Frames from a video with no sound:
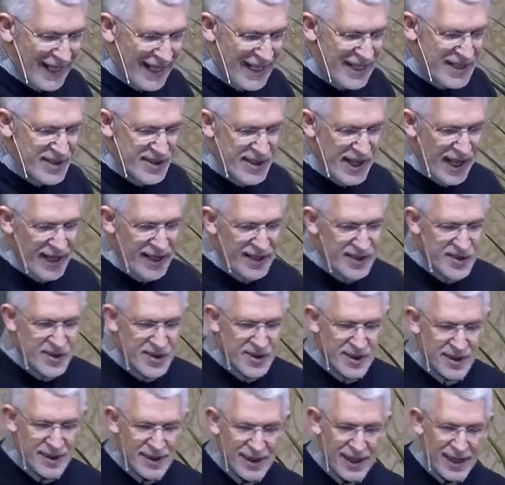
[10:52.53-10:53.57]
He
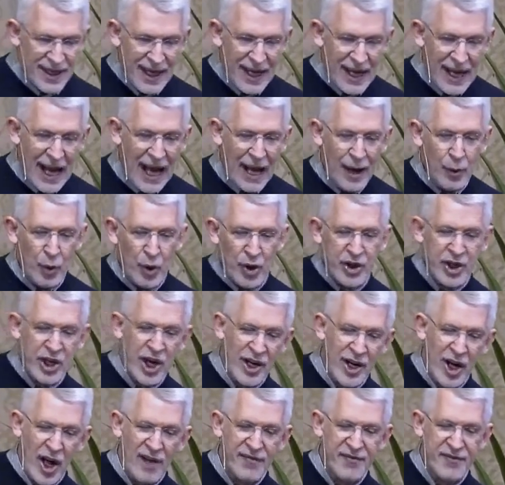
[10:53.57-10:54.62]
says, I will
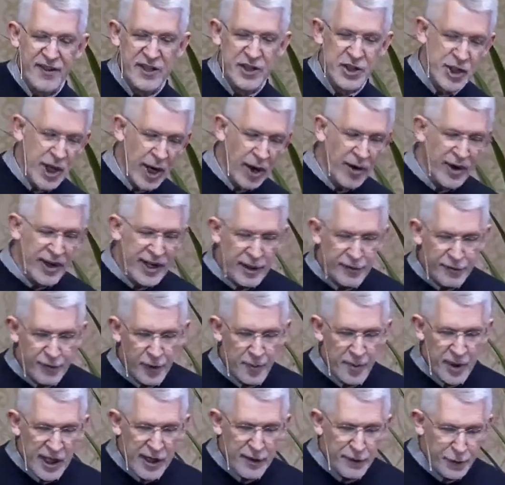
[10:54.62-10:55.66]
cut off the chariot
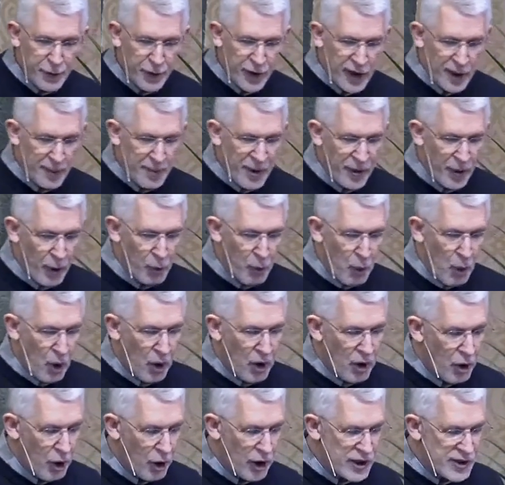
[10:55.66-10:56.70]
from Ephraim and the
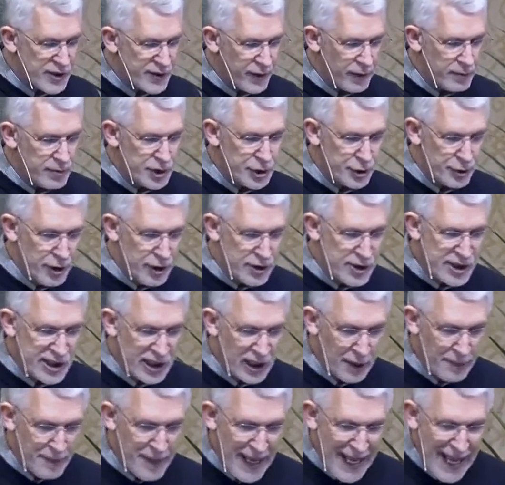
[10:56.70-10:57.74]
war horse from
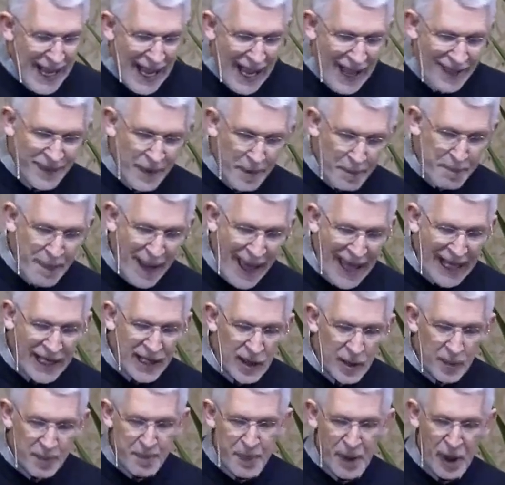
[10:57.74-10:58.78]
Jerusalem, and the
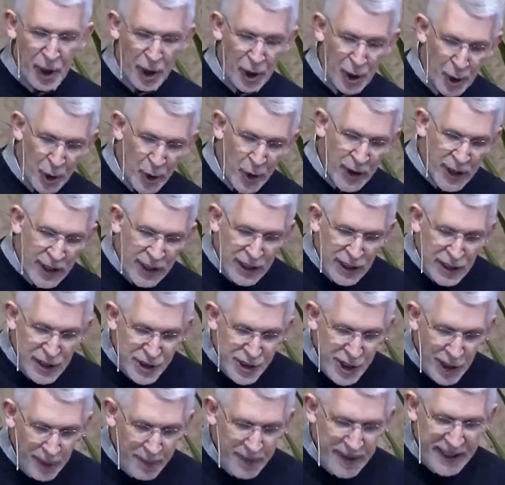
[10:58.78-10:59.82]
battle bow
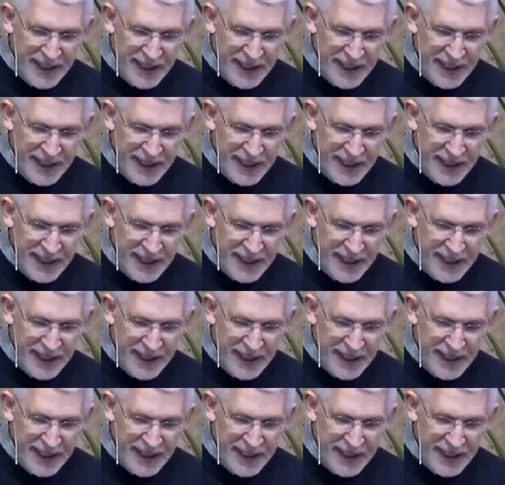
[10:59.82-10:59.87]
shall